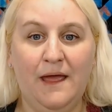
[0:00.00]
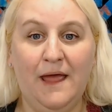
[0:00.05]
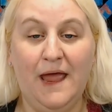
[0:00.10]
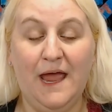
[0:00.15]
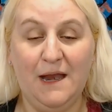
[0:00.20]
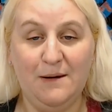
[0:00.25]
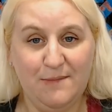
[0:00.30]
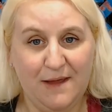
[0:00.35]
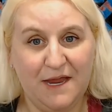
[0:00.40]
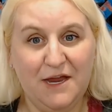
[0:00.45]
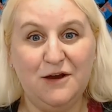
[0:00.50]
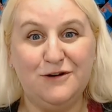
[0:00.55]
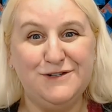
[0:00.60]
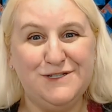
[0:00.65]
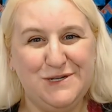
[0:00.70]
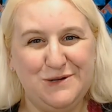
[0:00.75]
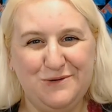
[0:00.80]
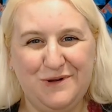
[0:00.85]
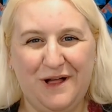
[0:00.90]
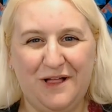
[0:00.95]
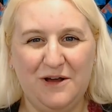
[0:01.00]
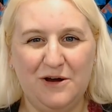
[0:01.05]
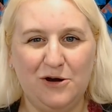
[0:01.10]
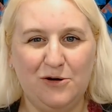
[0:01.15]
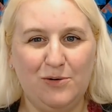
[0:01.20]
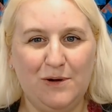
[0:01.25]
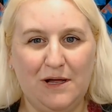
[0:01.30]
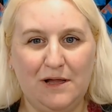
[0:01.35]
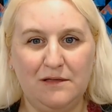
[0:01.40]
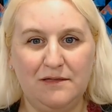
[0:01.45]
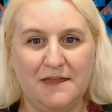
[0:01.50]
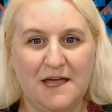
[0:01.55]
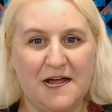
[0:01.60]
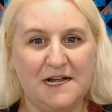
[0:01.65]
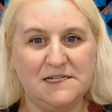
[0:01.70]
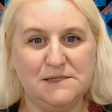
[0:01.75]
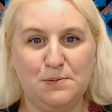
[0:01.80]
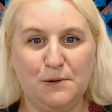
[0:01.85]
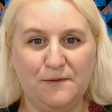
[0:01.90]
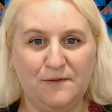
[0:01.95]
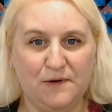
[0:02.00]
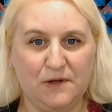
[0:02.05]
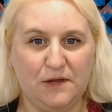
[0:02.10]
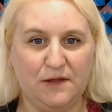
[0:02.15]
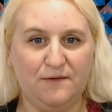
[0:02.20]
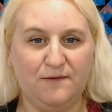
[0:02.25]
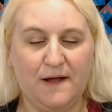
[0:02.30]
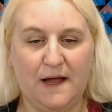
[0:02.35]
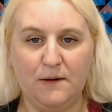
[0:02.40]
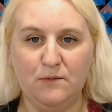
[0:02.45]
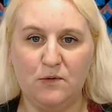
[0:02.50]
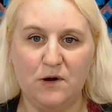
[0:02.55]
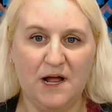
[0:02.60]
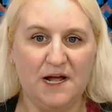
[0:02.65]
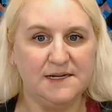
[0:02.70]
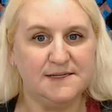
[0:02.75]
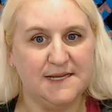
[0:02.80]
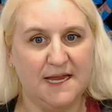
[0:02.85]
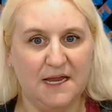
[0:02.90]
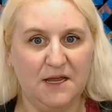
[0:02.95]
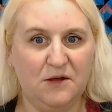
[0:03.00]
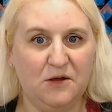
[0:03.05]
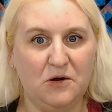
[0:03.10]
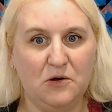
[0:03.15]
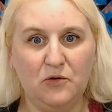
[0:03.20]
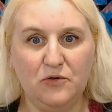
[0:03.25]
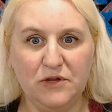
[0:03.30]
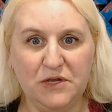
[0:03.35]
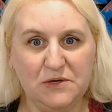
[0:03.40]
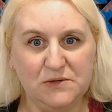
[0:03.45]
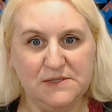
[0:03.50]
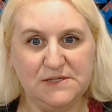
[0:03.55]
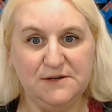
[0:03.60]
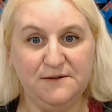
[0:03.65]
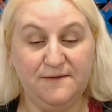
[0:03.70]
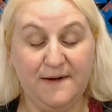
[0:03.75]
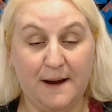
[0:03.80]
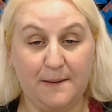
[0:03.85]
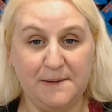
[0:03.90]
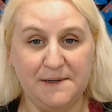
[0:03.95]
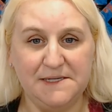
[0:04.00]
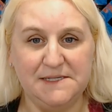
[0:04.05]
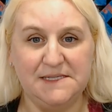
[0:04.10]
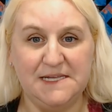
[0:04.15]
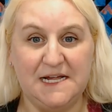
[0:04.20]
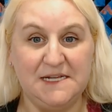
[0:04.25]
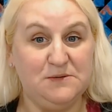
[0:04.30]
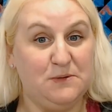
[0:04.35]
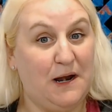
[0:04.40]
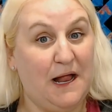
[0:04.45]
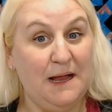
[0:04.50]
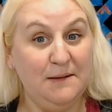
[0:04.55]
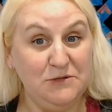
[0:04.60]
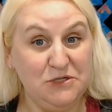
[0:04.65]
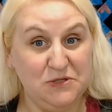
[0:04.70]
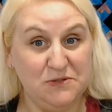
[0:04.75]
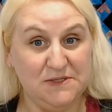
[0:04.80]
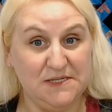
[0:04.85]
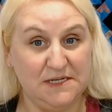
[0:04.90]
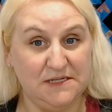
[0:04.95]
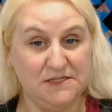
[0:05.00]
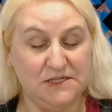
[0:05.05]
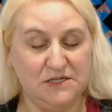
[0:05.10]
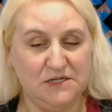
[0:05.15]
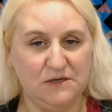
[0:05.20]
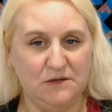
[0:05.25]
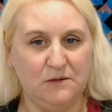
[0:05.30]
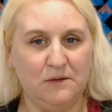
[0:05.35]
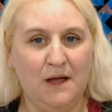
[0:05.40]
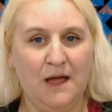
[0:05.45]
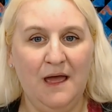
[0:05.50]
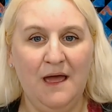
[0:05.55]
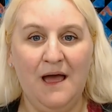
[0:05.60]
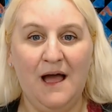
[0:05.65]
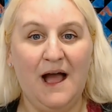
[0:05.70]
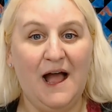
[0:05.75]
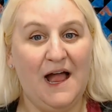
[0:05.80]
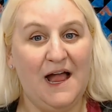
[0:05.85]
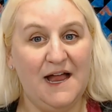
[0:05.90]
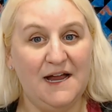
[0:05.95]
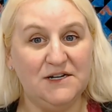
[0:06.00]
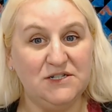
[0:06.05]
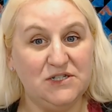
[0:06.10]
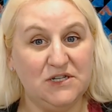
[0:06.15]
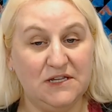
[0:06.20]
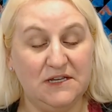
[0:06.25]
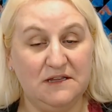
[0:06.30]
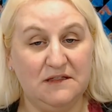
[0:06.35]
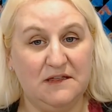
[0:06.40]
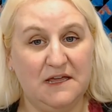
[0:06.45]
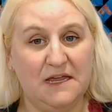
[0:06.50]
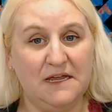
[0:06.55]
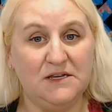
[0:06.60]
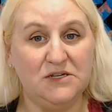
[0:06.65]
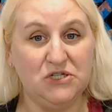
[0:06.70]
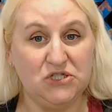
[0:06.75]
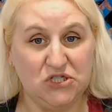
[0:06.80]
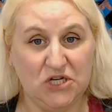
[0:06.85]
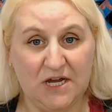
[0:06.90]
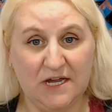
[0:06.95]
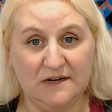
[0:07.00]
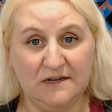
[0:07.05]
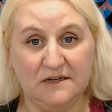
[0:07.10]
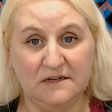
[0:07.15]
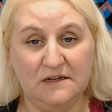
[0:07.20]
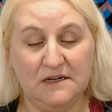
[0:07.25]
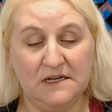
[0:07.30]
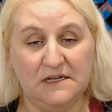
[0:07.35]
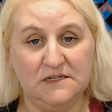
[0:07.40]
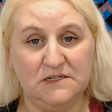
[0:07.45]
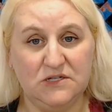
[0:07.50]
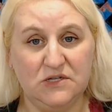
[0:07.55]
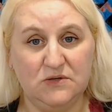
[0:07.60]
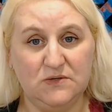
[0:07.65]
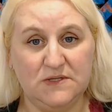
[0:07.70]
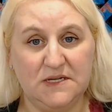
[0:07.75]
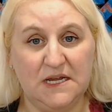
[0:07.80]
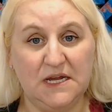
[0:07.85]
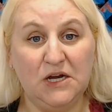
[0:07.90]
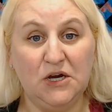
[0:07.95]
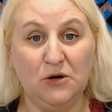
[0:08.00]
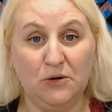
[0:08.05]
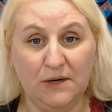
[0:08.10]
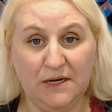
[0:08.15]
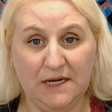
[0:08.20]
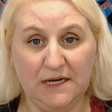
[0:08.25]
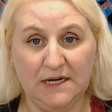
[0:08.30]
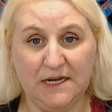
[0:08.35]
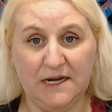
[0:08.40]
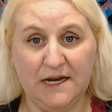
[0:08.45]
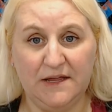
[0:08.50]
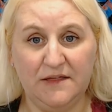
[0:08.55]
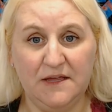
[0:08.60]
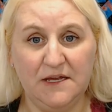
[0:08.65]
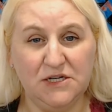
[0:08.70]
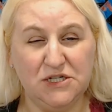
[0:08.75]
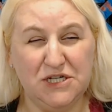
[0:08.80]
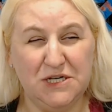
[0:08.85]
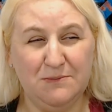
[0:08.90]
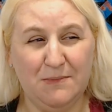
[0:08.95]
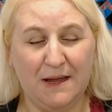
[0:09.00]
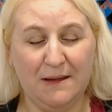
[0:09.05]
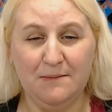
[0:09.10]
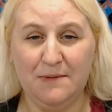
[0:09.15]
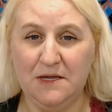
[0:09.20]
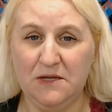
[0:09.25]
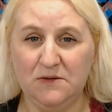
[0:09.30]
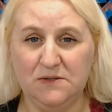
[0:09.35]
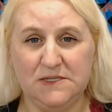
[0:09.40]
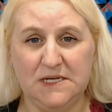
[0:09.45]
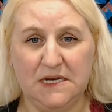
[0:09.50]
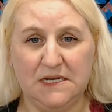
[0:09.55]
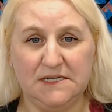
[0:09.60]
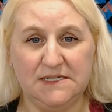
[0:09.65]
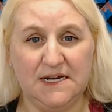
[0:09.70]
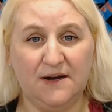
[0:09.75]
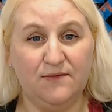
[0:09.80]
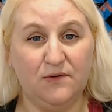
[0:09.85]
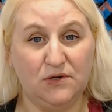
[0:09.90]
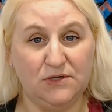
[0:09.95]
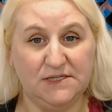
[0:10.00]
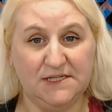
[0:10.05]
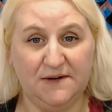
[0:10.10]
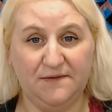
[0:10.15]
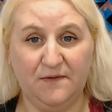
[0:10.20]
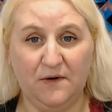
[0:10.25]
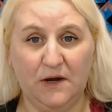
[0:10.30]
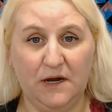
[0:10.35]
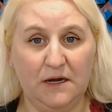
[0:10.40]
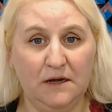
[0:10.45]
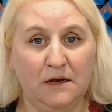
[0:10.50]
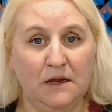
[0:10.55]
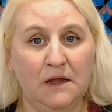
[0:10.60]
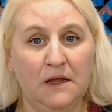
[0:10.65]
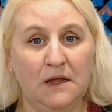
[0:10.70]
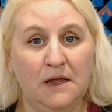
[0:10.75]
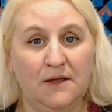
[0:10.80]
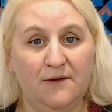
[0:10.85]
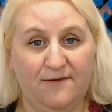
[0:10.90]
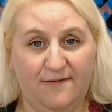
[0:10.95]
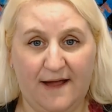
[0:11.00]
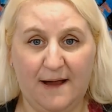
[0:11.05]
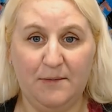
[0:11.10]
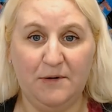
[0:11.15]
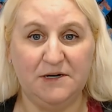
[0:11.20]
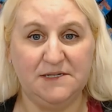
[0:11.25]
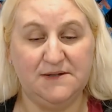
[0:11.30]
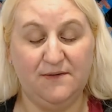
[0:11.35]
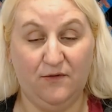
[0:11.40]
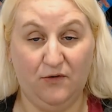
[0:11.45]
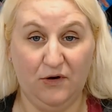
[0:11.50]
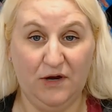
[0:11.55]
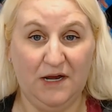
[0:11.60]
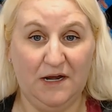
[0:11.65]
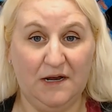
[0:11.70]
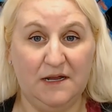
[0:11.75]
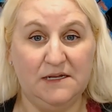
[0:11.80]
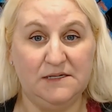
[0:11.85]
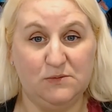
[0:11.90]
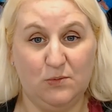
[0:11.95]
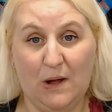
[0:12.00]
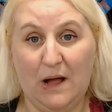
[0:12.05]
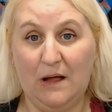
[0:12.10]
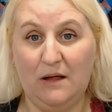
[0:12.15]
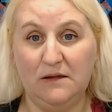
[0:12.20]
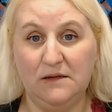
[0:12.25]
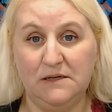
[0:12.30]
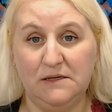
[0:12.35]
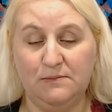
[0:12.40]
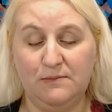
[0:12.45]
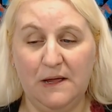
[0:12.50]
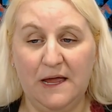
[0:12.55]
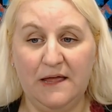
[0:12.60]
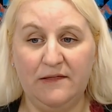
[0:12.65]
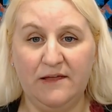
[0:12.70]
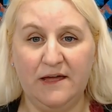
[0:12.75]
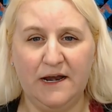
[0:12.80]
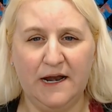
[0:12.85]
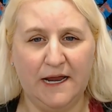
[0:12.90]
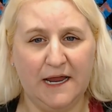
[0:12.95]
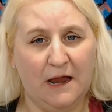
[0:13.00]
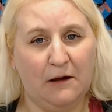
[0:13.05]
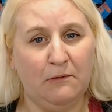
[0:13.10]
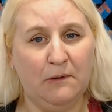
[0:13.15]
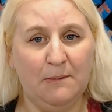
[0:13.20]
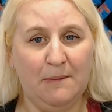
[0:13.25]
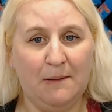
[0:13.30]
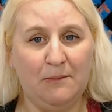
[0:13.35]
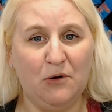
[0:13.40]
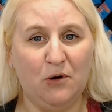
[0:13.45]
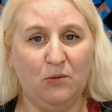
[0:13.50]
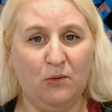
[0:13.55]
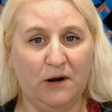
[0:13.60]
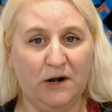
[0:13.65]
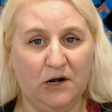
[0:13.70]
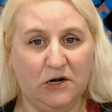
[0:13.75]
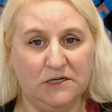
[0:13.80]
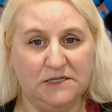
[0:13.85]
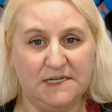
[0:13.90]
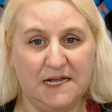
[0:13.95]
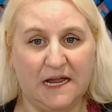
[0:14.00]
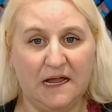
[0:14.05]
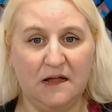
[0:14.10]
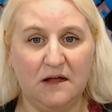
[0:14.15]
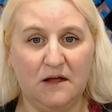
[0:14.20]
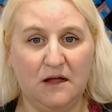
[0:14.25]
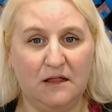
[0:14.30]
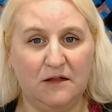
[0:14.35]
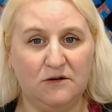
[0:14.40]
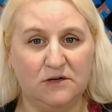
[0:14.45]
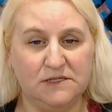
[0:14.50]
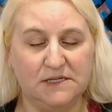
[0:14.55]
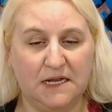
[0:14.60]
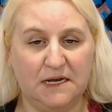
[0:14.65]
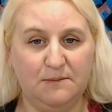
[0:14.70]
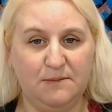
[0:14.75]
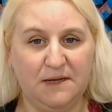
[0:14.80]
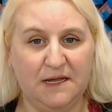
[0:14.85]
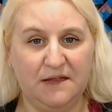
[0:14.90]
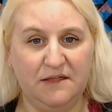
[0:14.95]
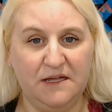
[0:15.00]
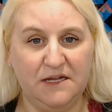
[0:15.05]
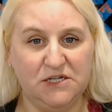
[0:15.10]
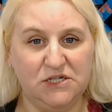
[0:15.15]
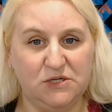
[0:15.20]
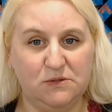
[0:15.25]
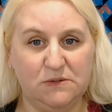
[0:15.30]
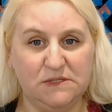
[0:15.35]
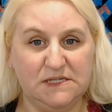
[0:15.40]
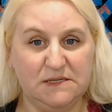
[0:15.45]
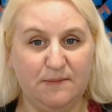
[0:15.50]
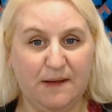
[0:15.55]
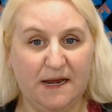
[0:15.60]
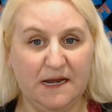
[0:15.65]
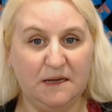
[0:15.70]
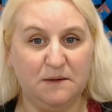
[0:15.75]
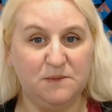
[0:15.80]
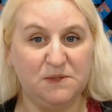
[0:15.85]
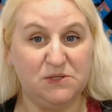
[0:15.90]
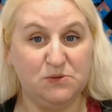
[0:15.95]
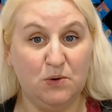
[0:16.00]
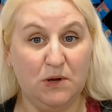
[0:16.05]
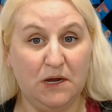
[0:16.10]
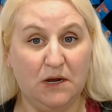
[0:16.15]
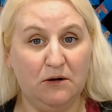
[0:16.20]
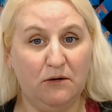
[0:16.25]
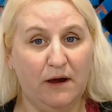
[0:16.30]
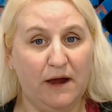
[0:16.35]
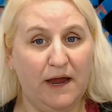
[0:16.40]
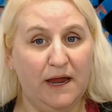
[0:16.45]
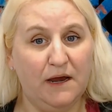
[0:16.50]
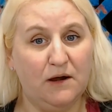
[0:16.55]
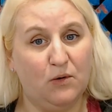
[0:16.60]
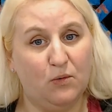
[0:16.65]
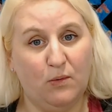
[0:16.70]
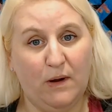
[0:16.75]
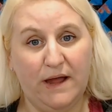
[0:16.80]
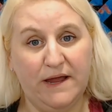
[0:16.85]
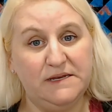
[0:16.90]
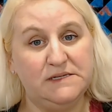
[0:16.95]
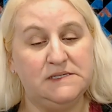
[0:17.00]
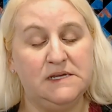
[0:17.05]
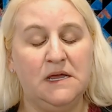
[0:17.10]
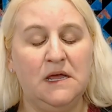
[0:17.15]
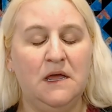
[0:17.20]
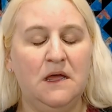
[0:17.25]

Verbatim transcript: and make your two color quilt. That's perfectly fine. We're not saying you can only use two fabrics. That's what I'm choosing to do. I actually think Shannon is using green and I think she might be using several different fabrics of green as well. And then I can't remember what her second color is going to be. I think she was debating between gray or white.